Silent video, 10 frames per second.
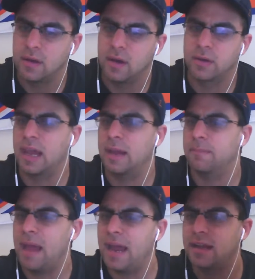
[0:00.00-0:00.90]
Okay,
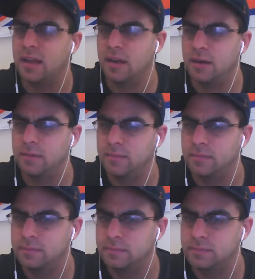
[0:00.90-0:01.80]
Matt here.
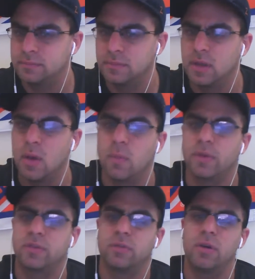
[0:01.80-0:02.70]

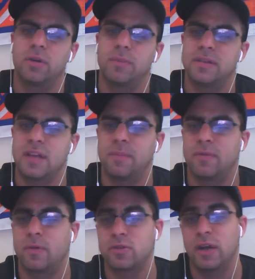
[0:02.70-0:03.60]
Will Sorokin be signed
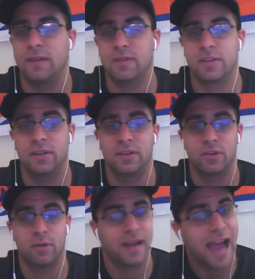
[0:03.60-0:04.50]
before training
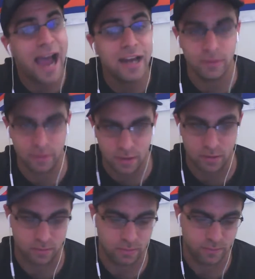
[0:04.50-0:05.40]
facilities open? I don't
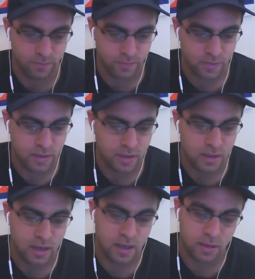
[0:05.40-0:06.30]
know.
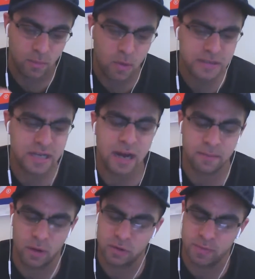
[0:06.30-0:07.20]
And the more time
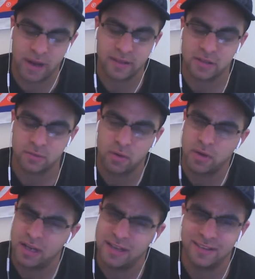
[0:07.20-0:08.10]
goes by that
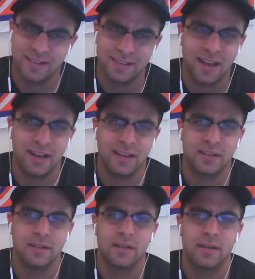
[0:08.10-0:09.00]
Sorokin isn't signed,
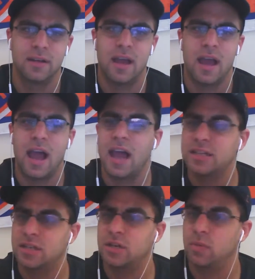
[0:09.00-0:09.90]
I
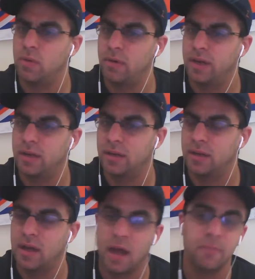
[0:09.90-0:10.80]
start to worry.
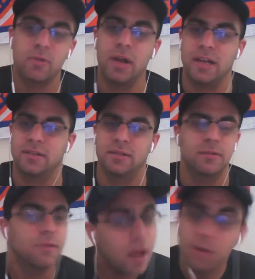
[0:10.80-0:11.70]
I'm great.
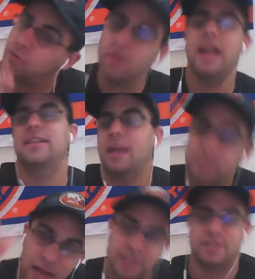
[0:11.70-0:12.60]
Well, great.
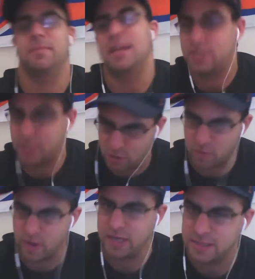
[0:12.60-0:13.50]
I'm nice to meet you,
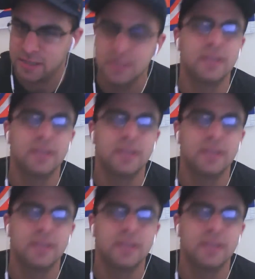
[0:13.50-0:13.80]
great.